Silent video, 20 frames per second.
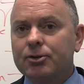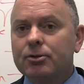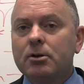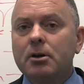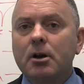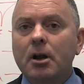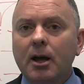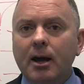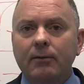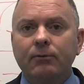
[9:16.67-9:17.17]
you're
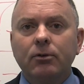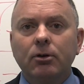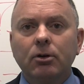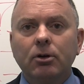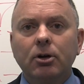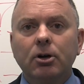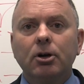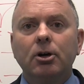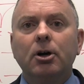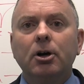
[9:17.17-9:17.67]

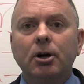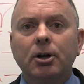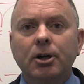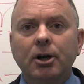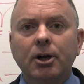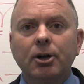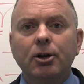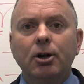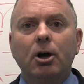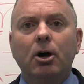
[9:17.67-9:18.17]
never going
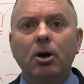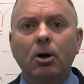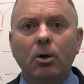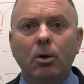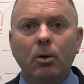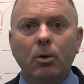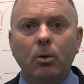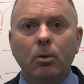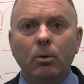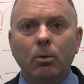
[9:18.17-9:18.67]
to
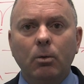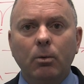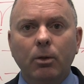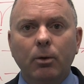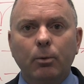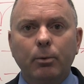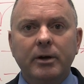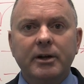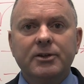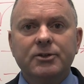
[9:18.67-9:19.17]
know
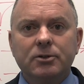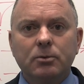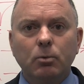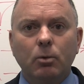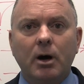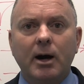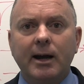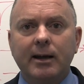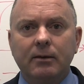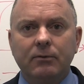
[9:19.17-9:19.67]
the reason
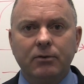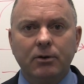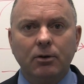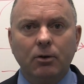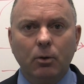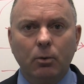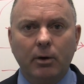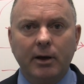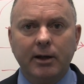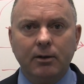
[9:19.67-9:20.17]
why you
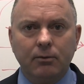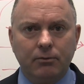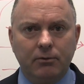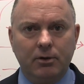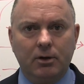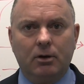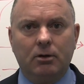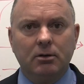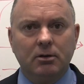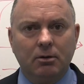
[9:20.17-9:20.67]
feel the way you
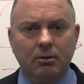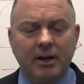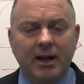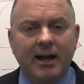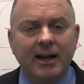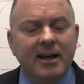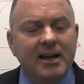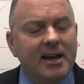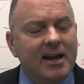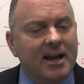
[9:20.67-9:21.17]
feel,
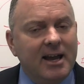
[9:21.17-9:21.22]
okay?